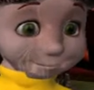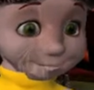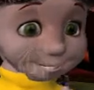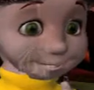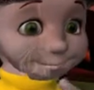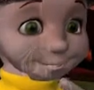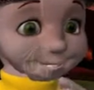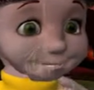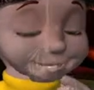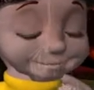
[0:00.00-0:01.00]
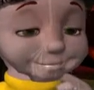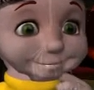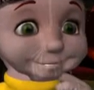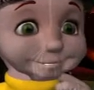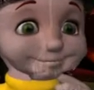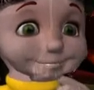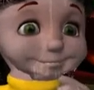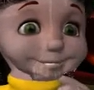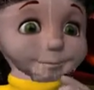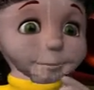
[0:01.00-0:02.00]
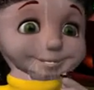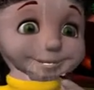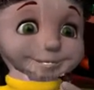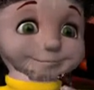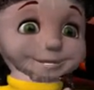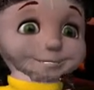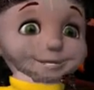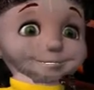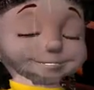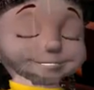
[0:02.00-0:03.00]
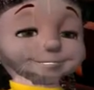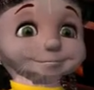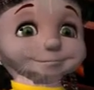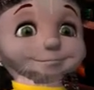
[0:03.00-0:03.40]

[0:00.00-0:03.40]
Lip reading: In this way every family got sufficient food for their wants,